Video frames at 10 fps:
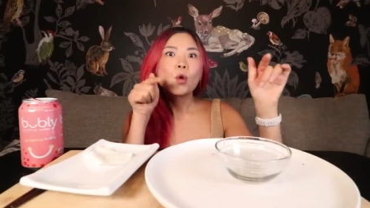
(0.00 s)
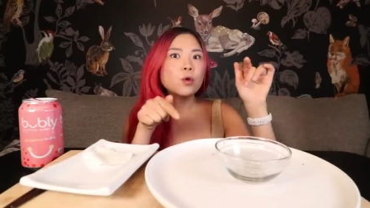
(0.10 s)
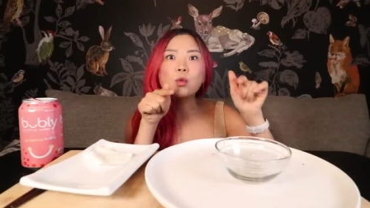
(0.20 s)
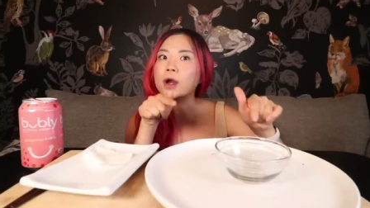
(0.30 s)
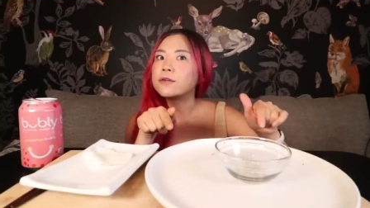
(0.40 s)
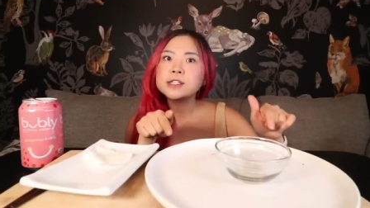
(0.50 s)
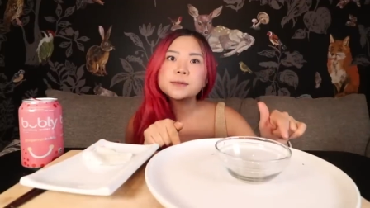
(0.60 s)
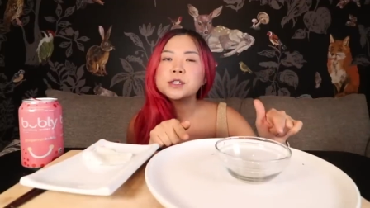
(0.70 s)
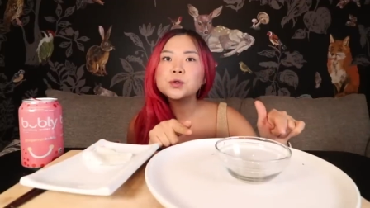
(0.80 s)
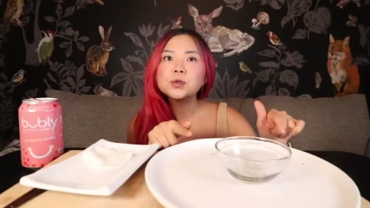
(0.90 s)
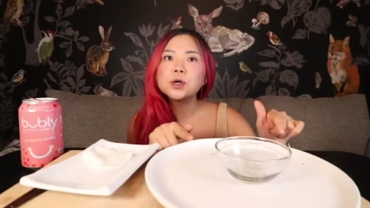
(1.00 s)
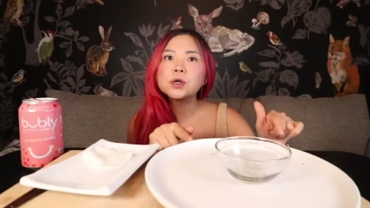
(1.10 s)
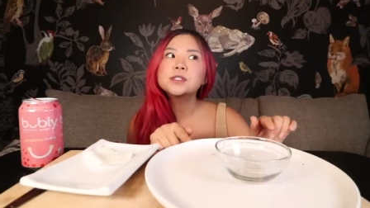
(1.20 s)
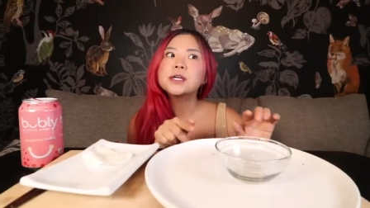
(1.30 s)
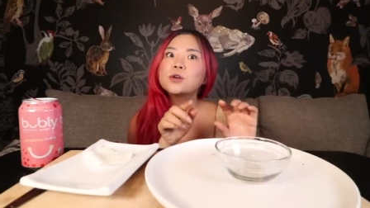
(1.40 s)
with whatever types of
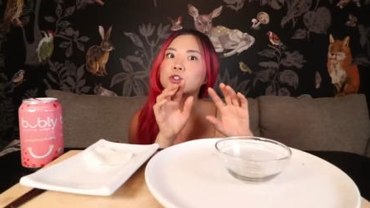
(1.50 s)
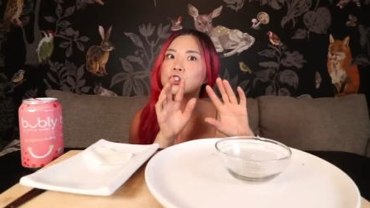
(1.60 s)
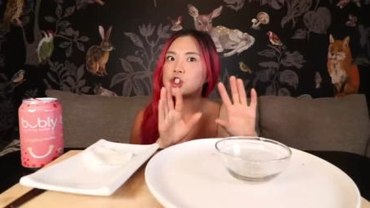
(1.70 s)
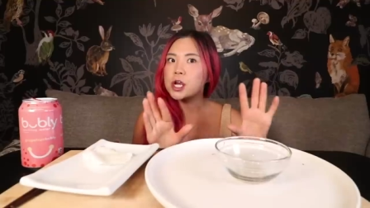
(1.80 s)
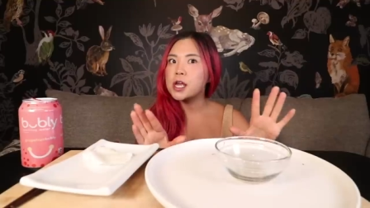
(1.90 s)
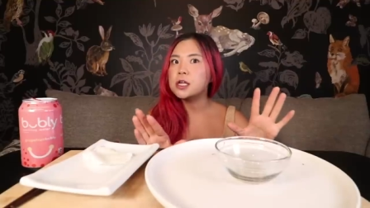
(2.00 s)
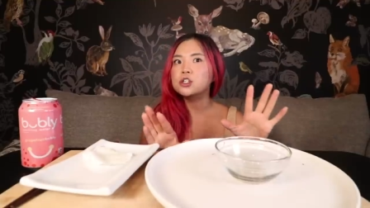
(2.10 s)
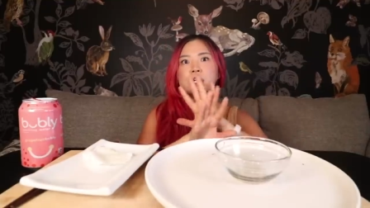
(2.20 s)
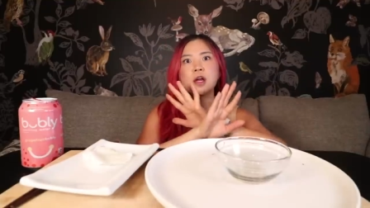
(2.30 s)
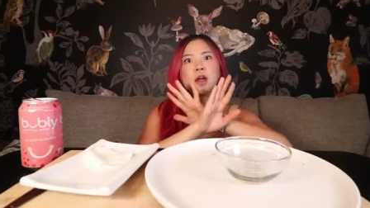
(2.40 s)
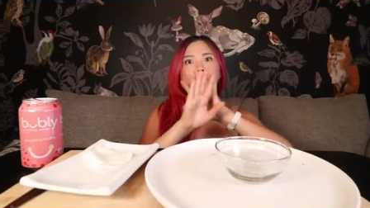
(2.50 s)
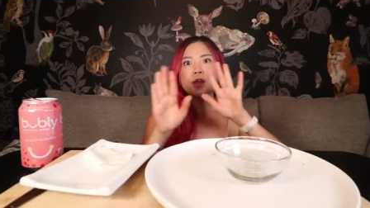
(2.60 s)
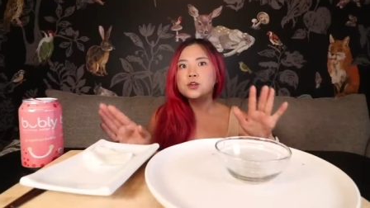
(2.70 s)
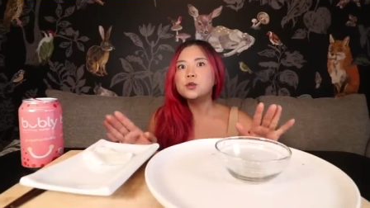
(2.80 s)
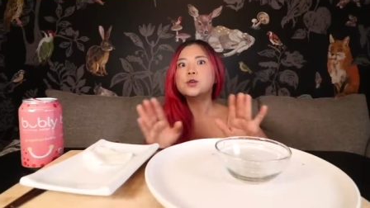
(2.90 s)
noodles. It'll just change
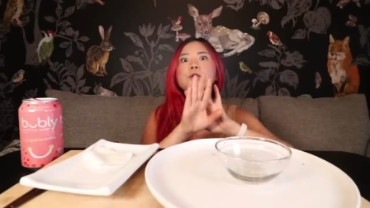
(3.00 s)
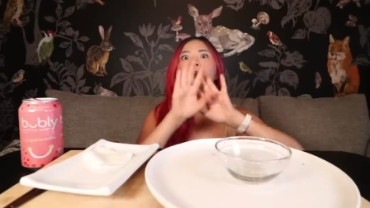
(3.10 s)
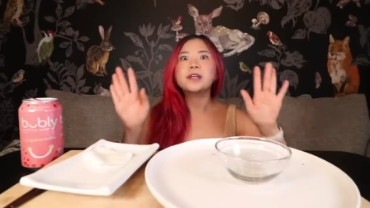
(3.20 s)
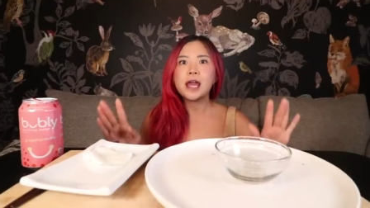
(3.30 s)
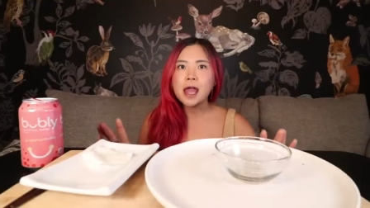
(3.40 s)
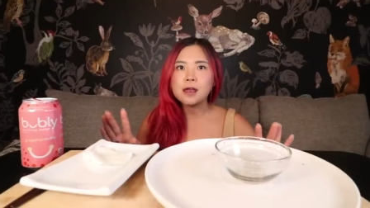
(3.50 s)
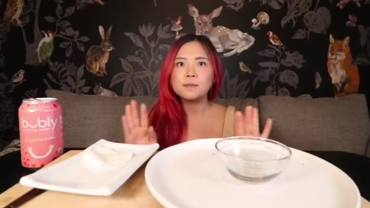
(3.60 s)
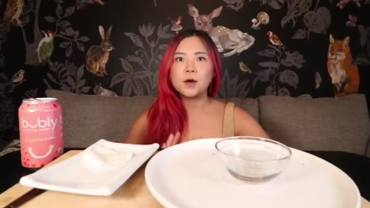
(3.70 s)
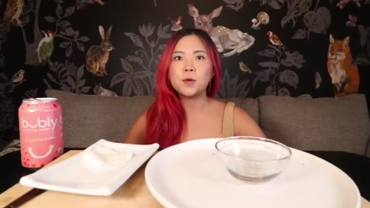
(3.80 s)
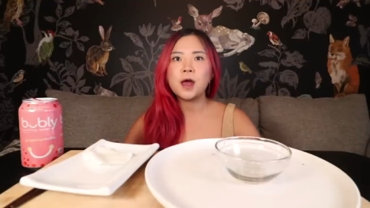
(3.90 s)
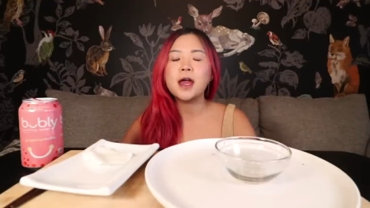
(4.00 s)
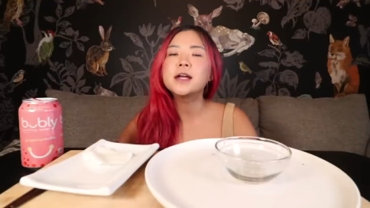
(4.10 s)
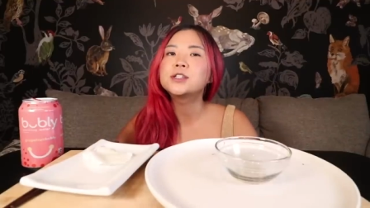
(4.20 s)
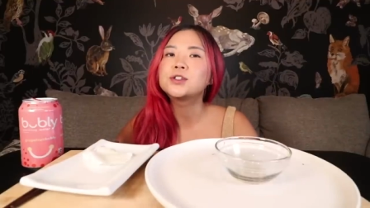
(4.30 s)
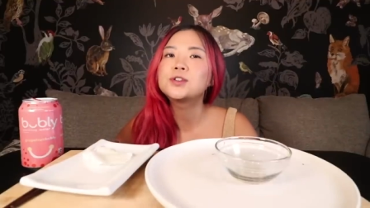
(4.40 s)
the noodle game, okay?
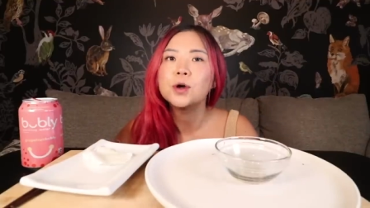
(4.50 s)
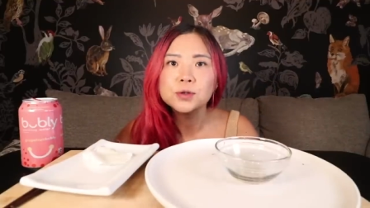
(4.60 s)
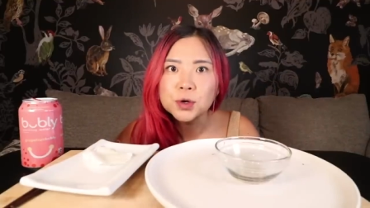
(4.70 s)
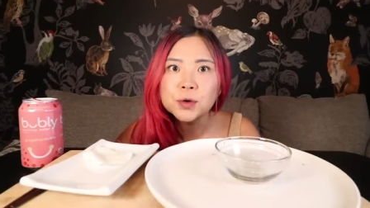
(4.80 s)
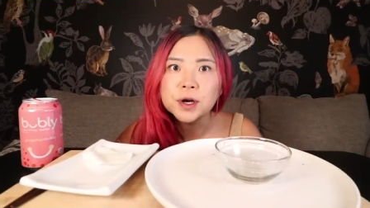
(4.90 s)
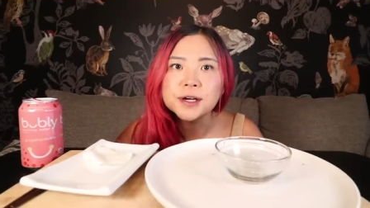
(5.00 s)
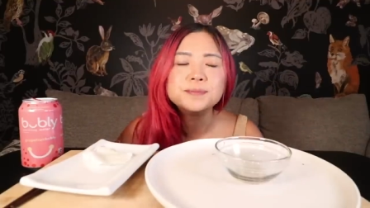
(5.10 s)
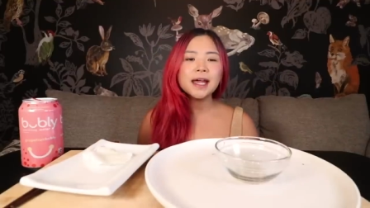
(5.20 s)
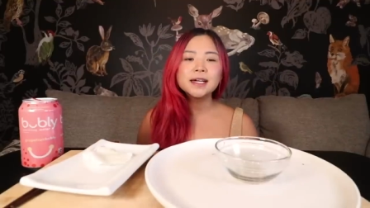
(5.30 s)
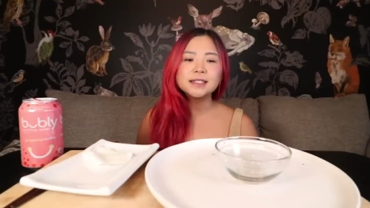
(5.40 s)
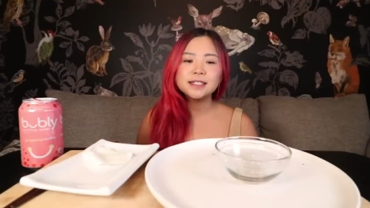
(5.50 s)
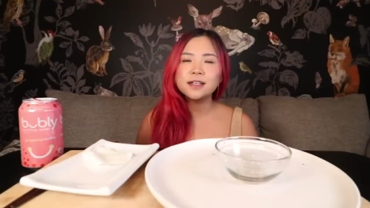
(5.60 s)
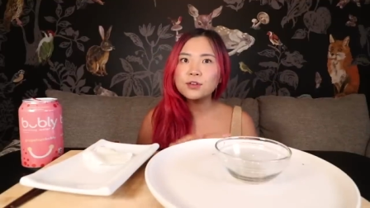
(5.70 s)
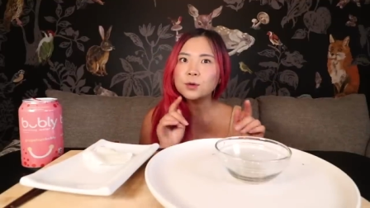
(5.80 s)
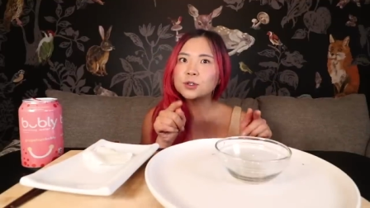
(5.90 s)
It's so, so good. And I definitely